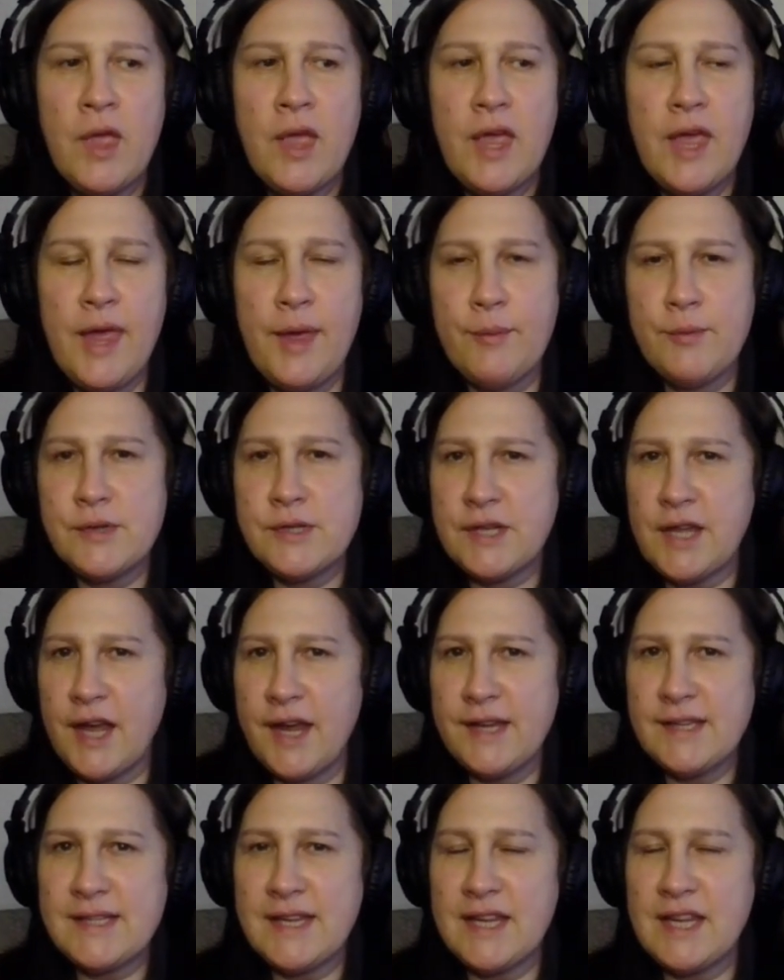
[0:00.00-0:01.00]
it was a
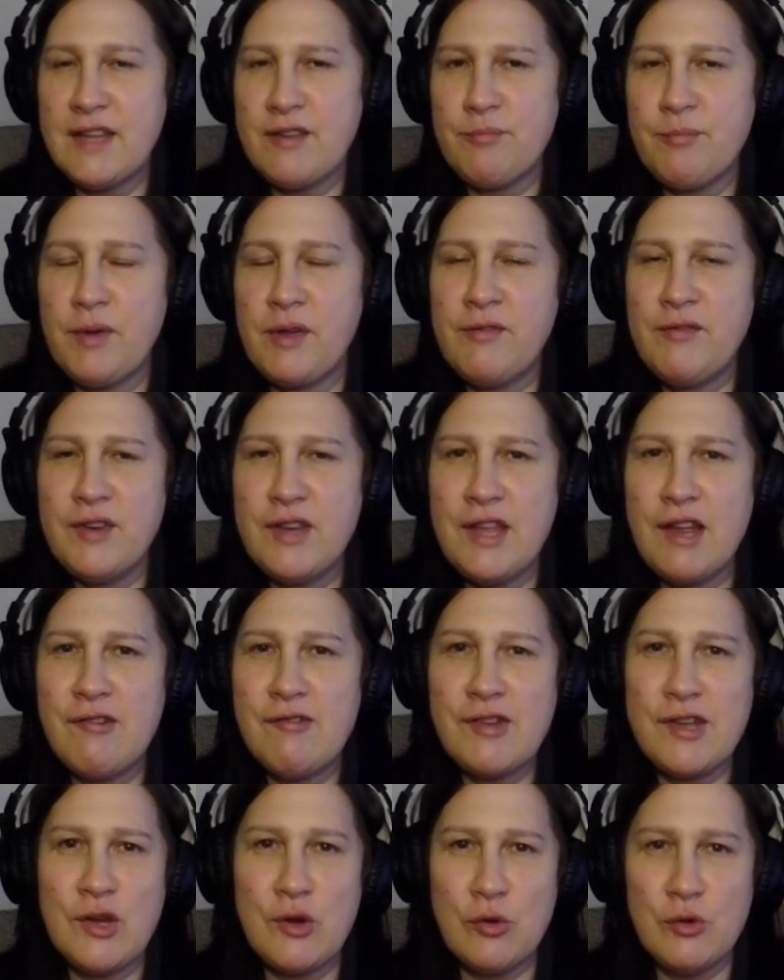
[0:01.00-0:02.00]
case that if my video
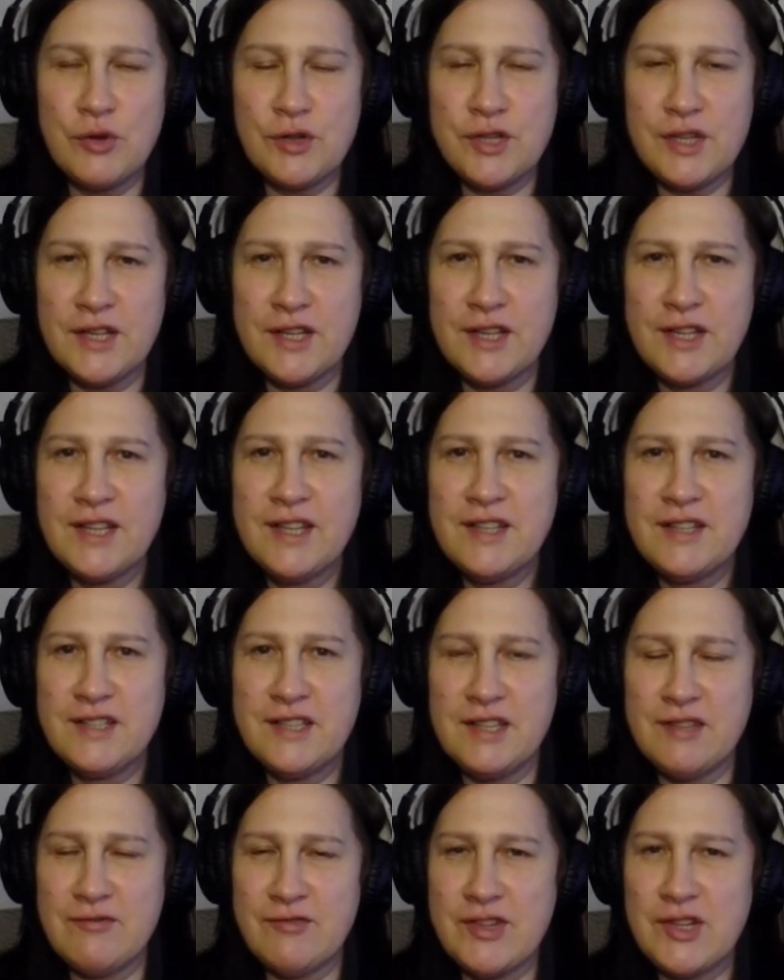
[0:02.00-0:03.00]
recorder
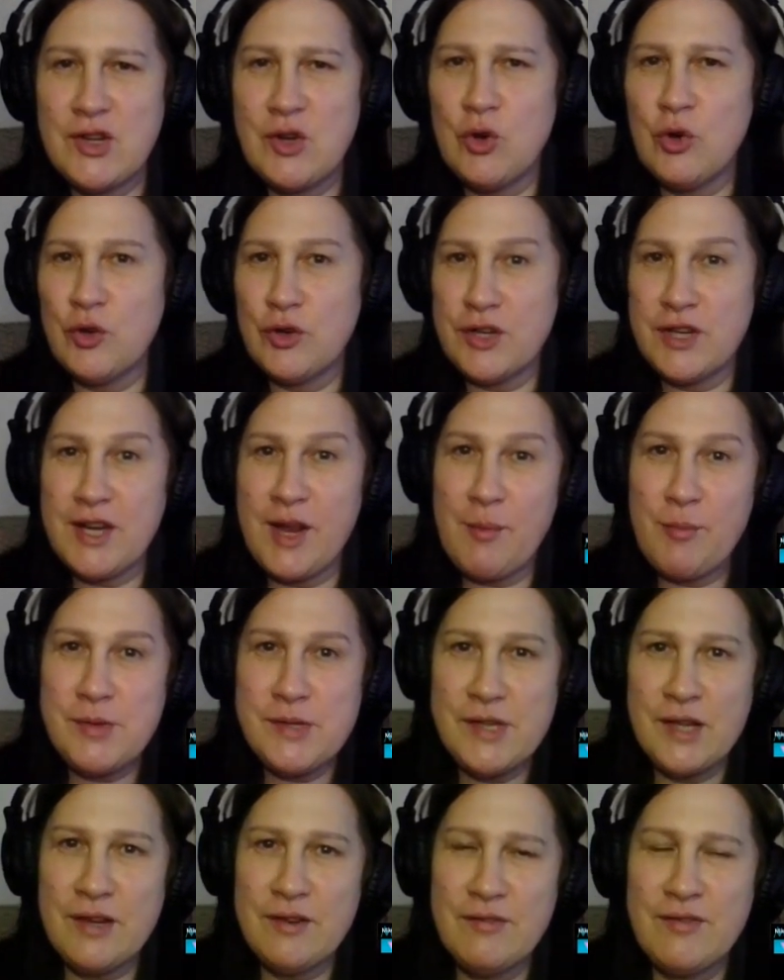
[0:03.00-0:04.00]
didn't record an
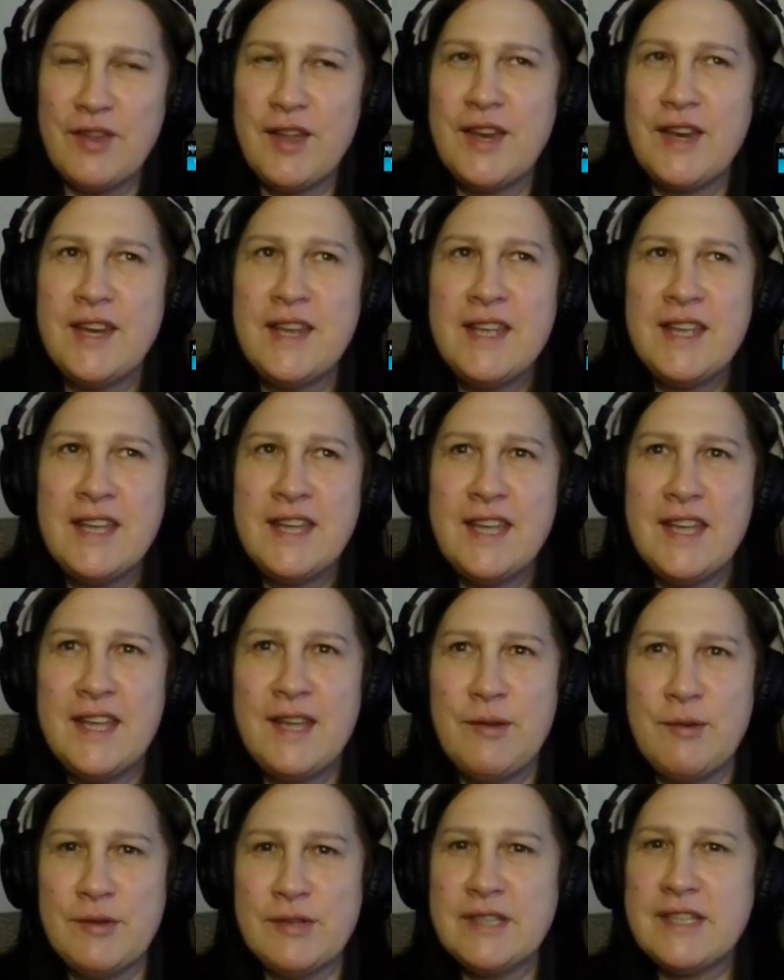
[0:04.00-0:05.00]
episode, then
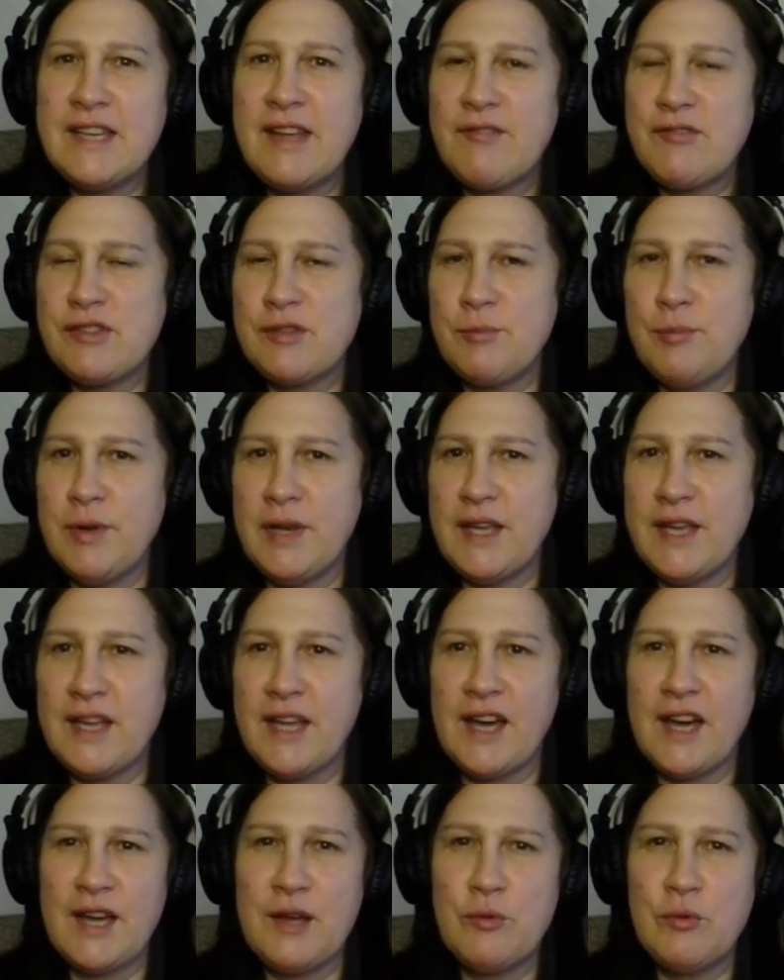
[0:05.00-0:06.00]
it was inevitably
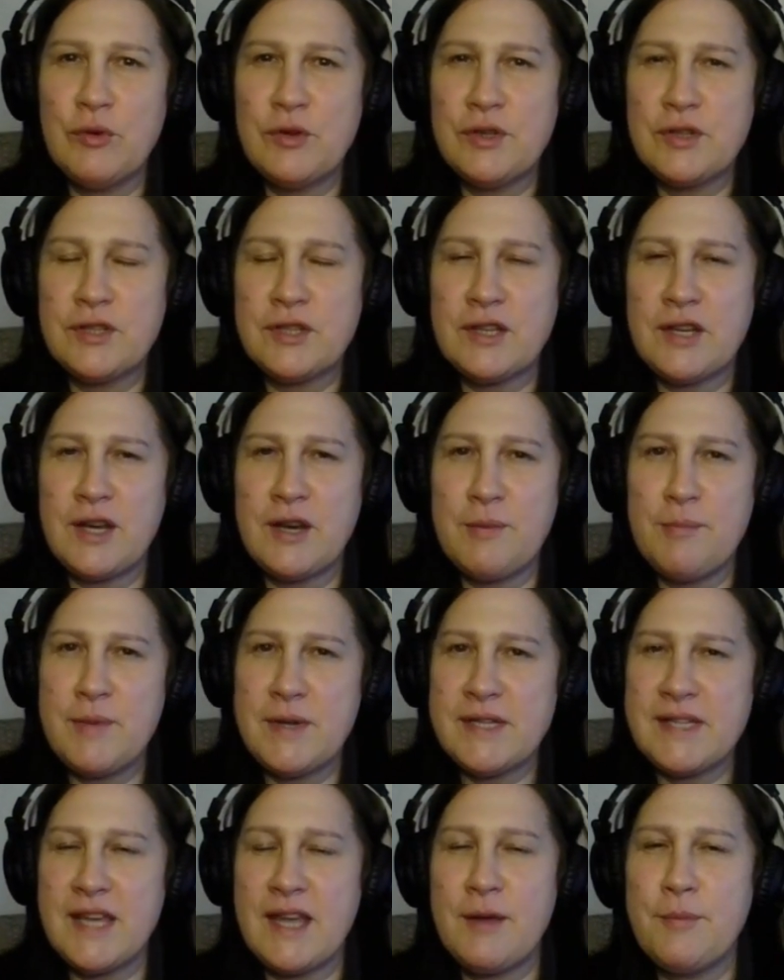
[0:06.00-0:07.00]
I would kind of
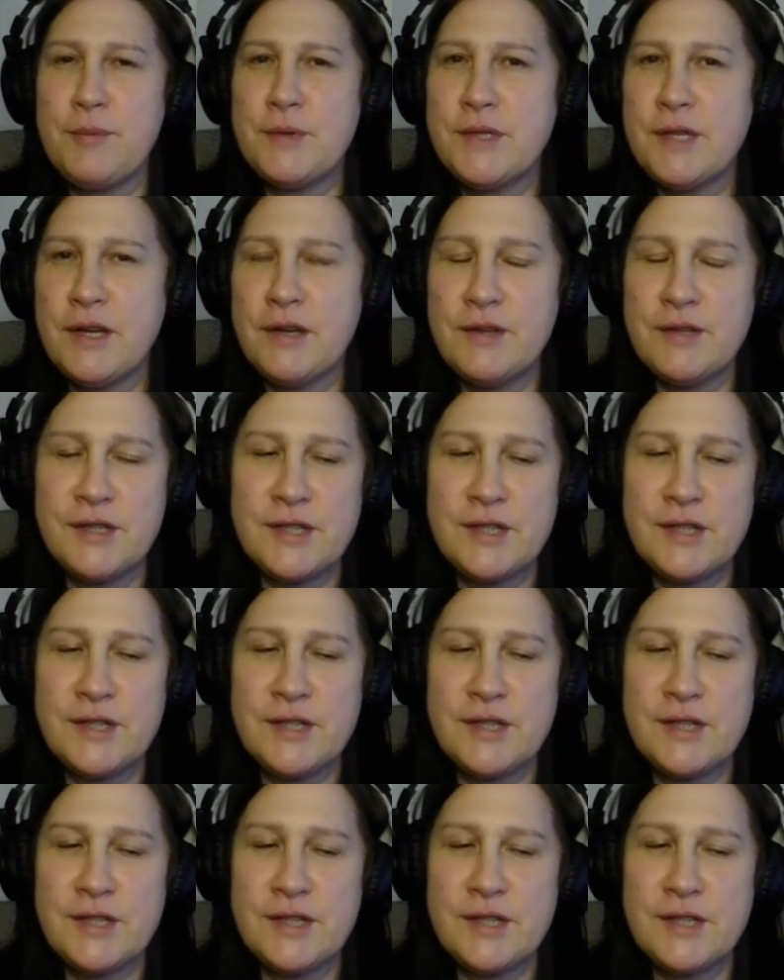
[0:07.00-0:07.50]
miss that episode.